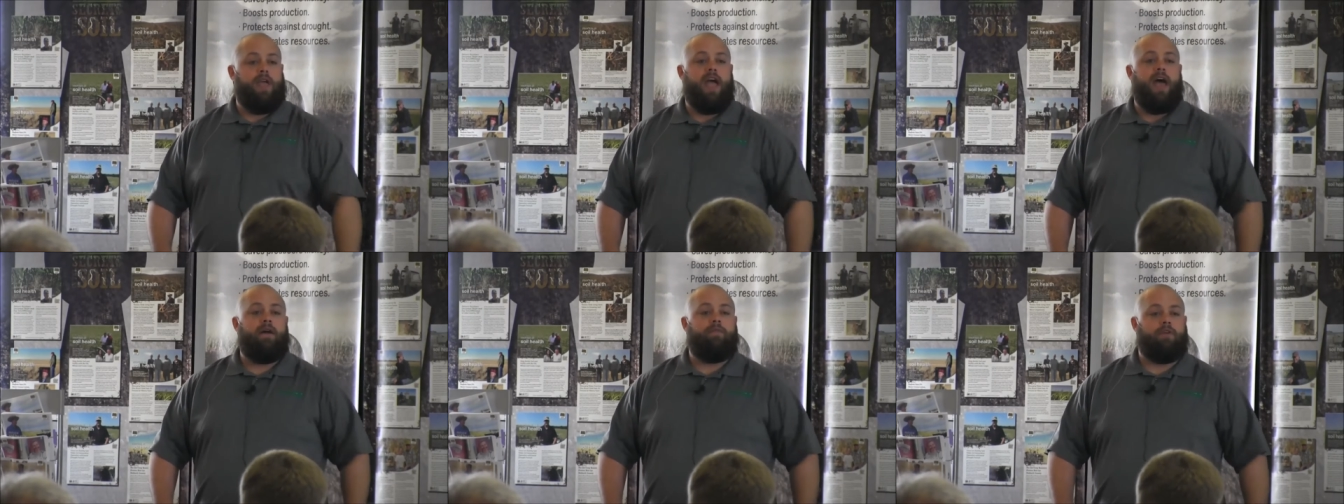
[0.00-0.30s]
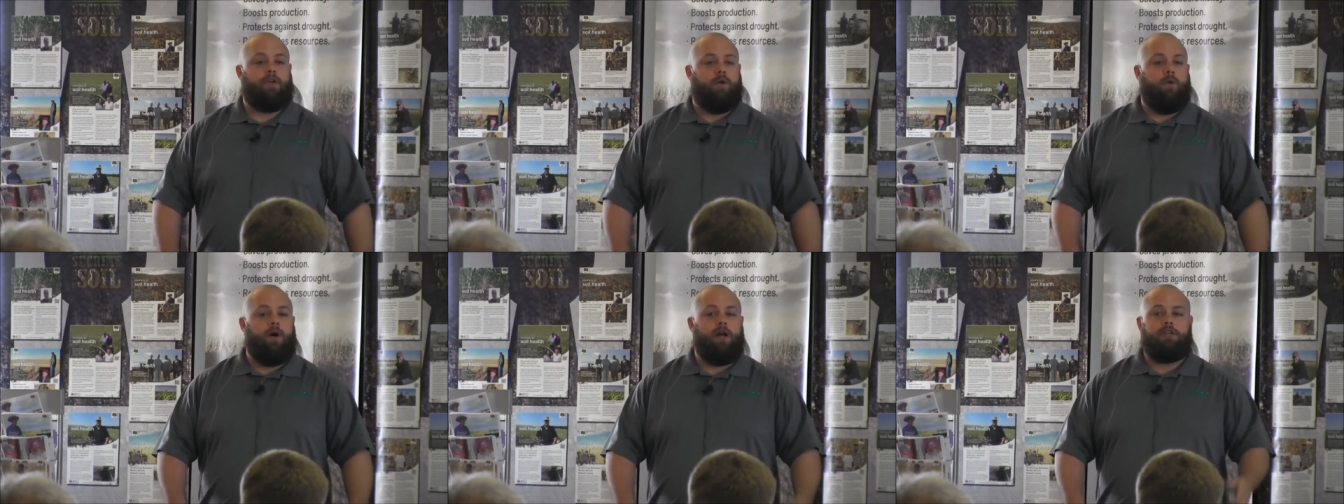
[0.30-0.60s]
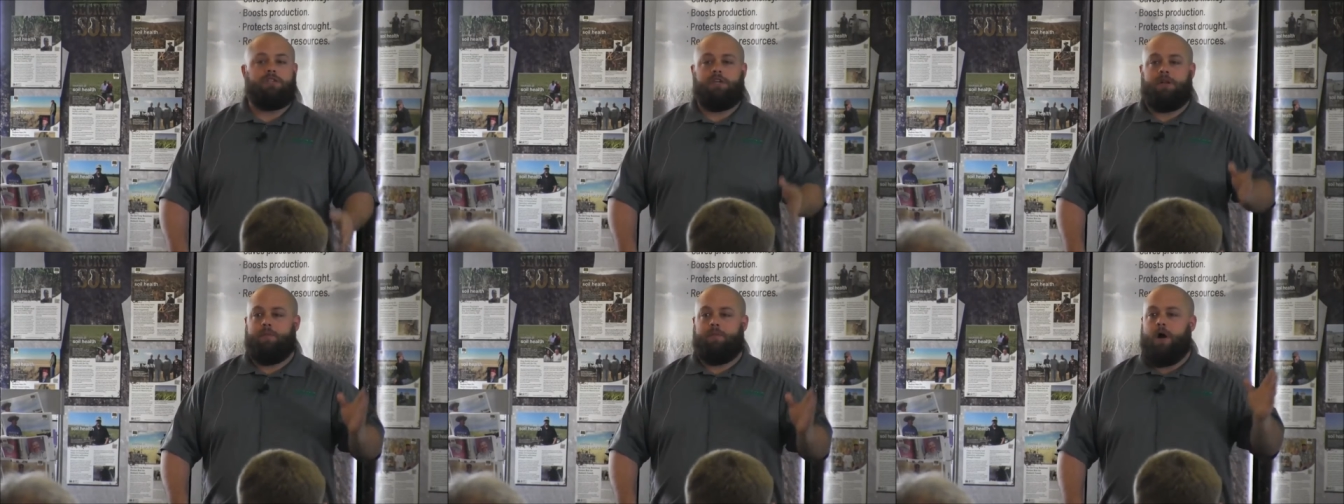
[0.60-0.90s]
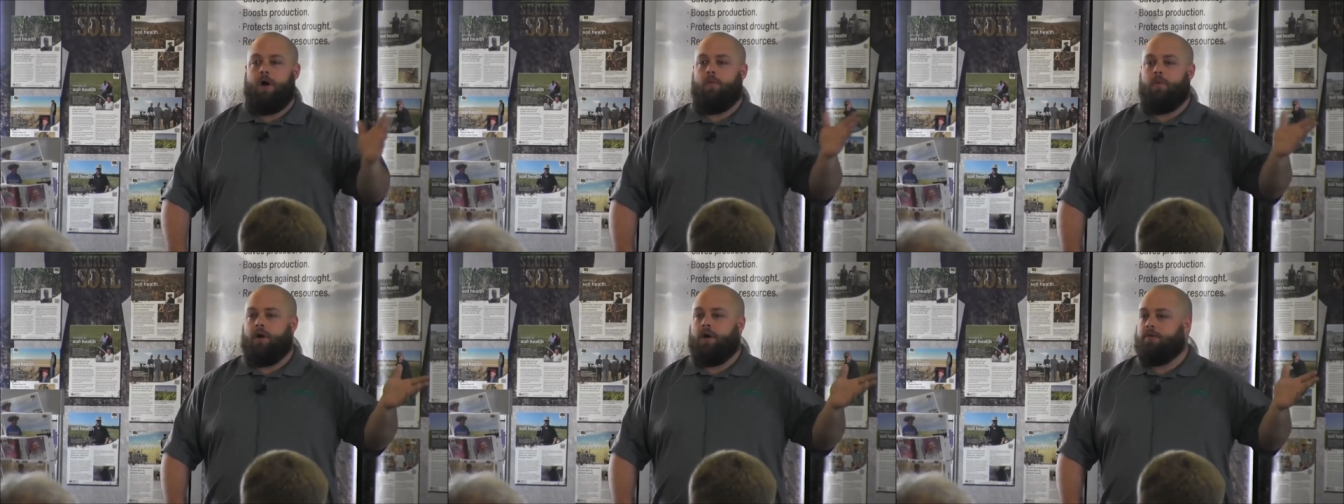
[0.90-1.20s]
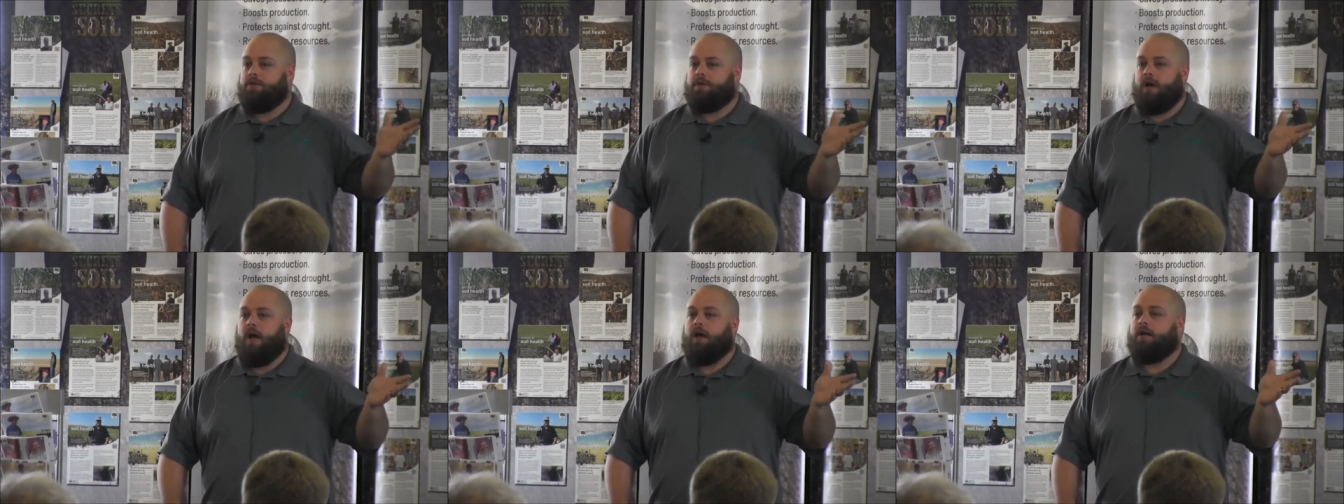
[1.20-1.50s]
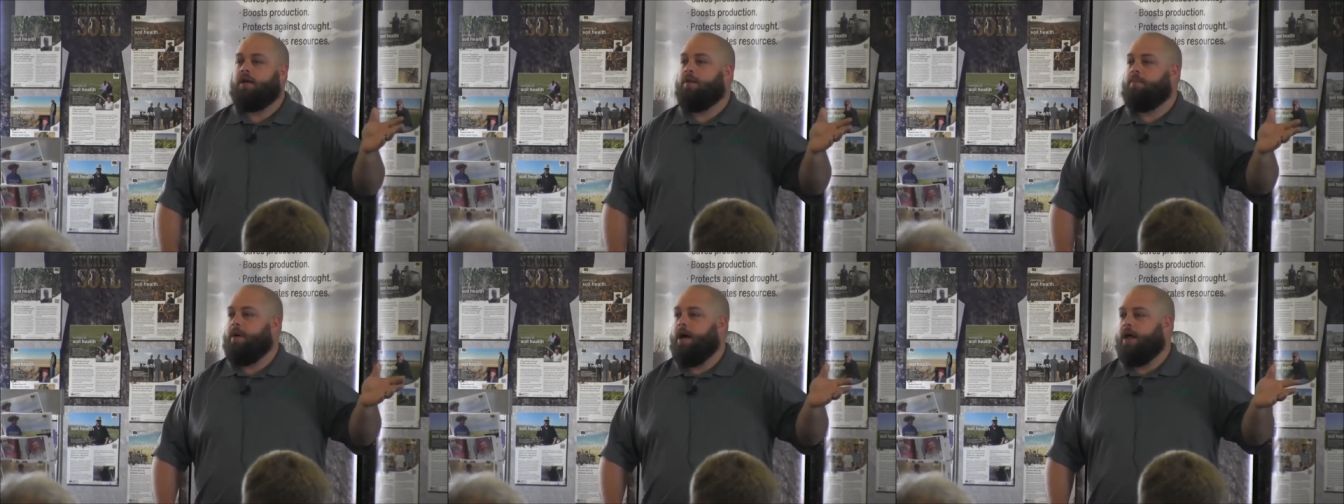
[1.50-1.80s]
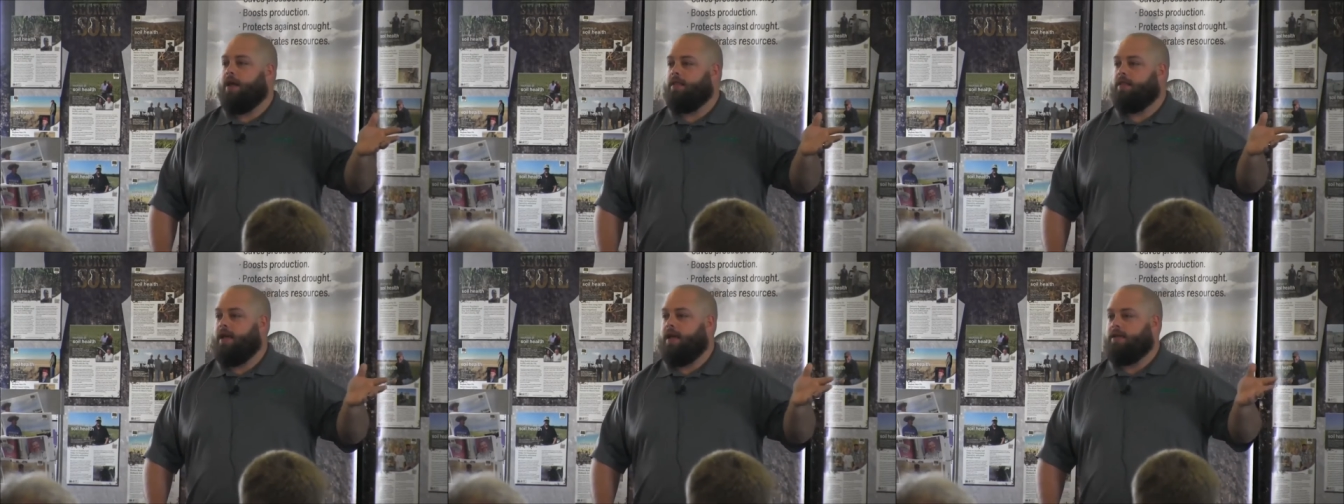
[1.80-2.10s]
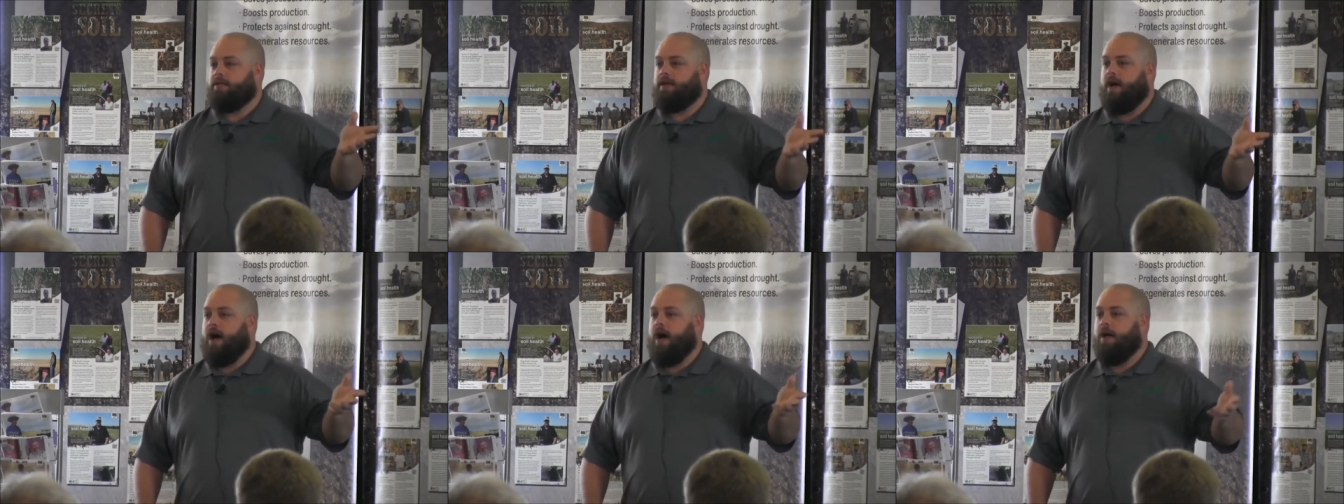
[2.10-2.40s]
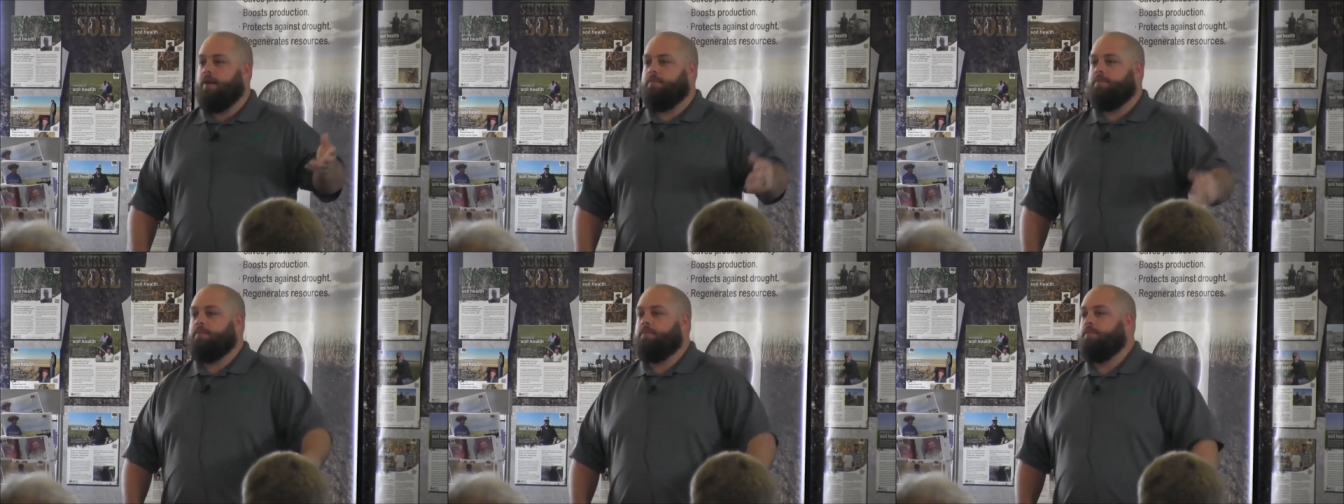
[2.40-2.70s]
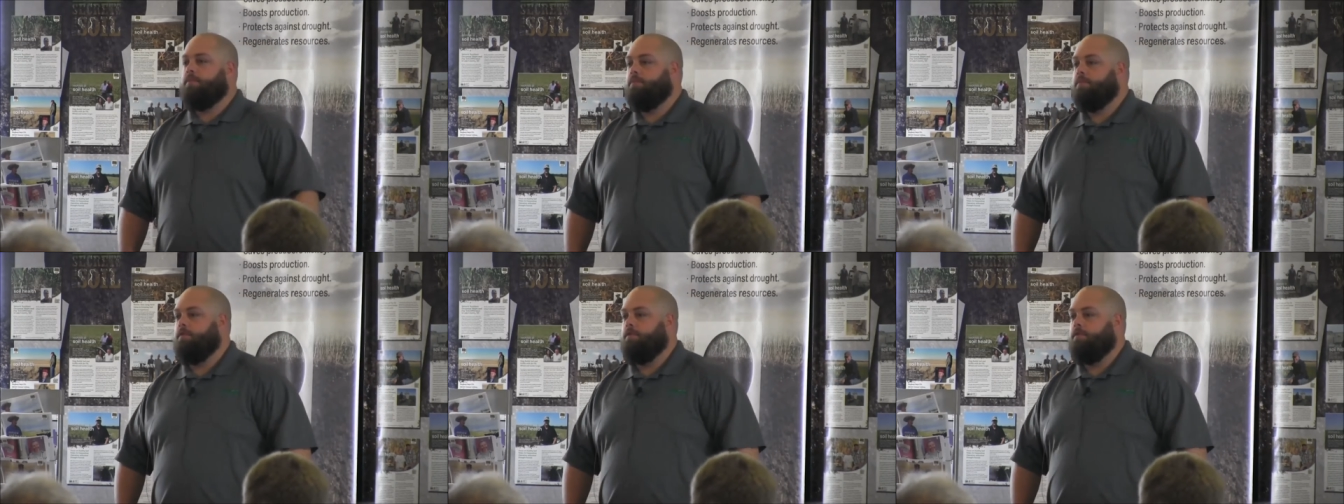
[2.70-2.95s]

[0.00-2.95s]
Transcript: if you have a question about what I'm talking about at that time,